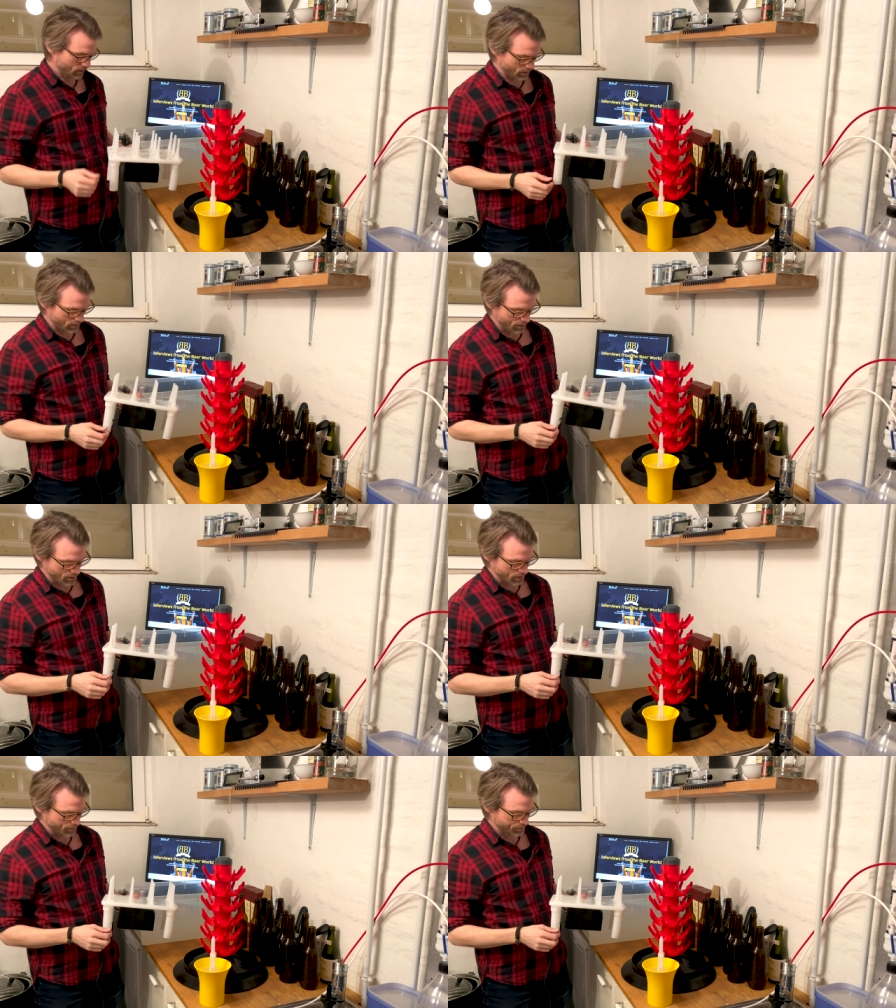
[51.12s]
uh,
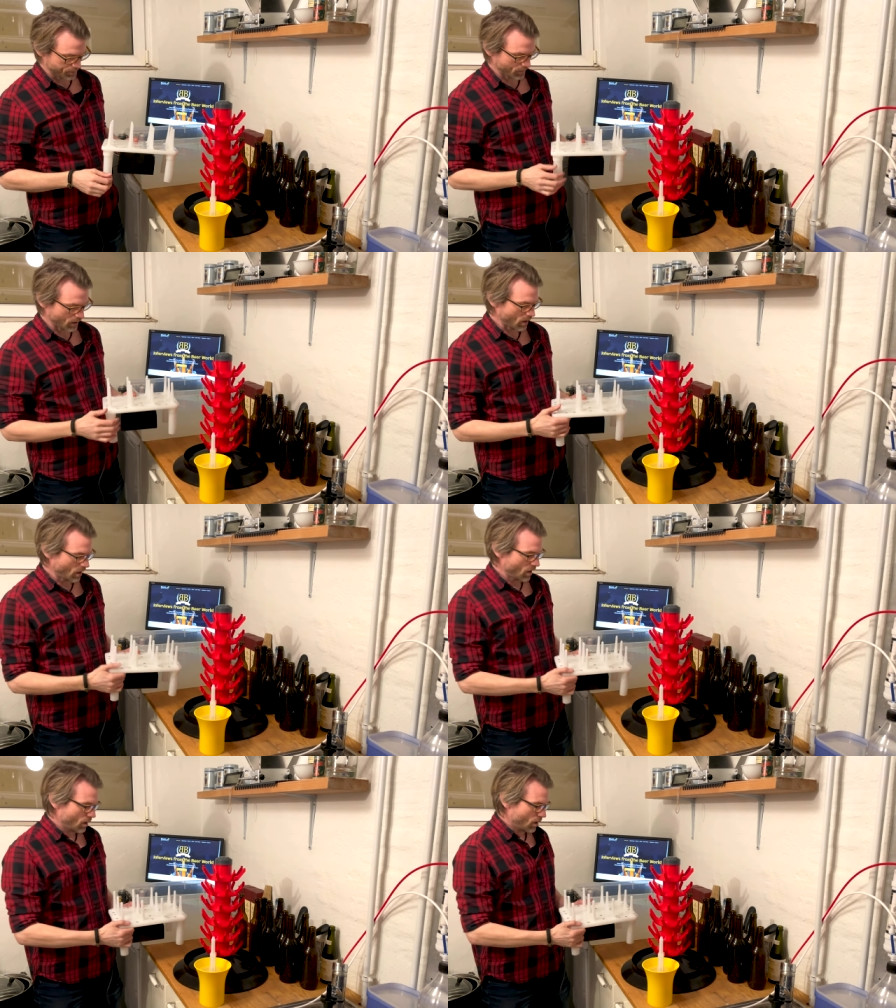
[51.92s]
easy.
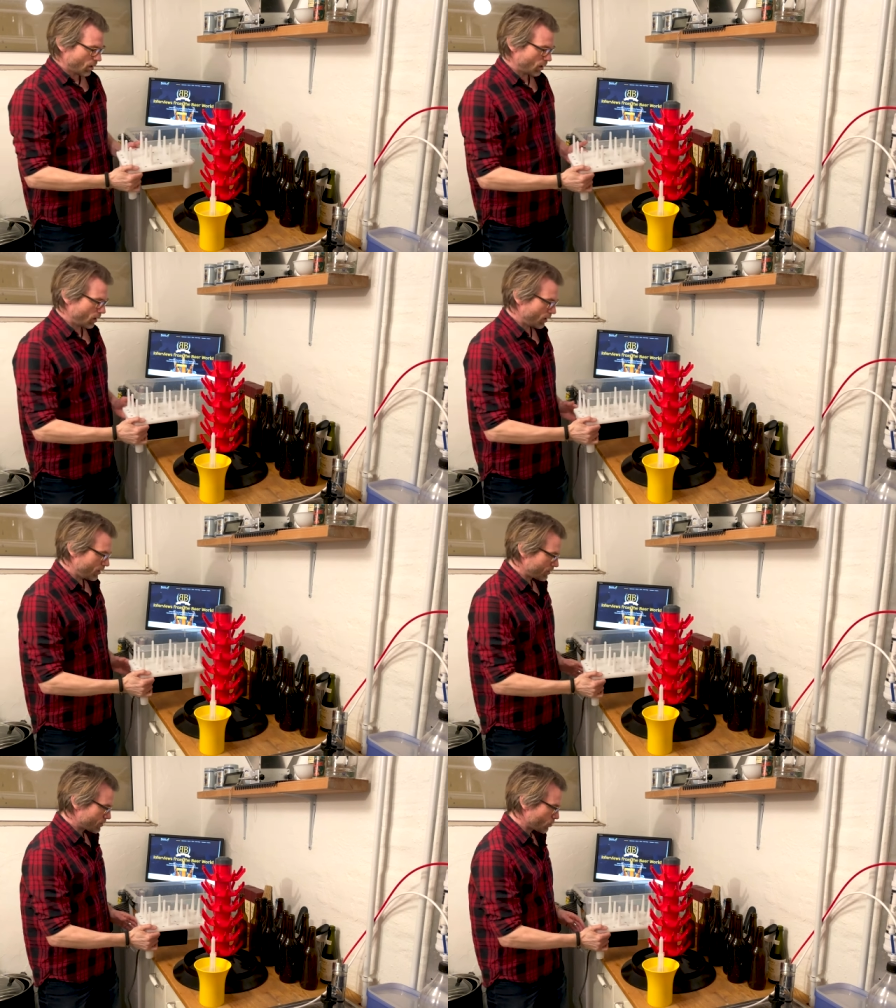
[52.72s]

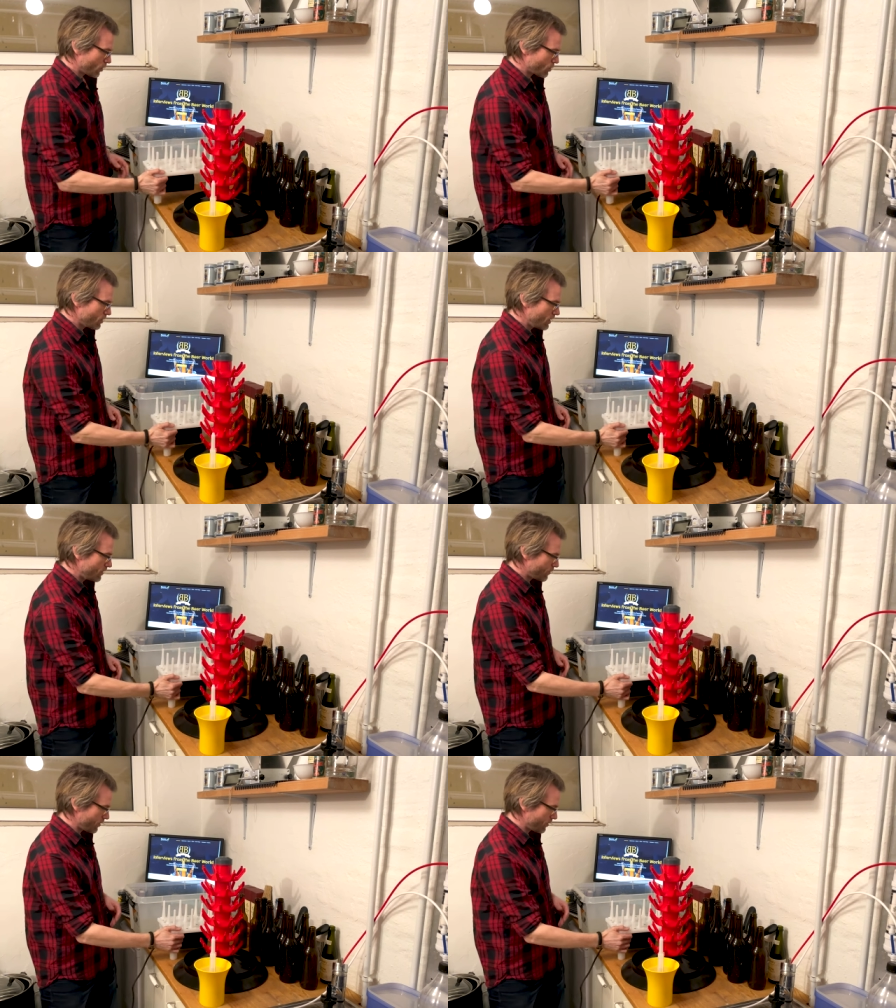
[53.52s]
Uh, so what you need for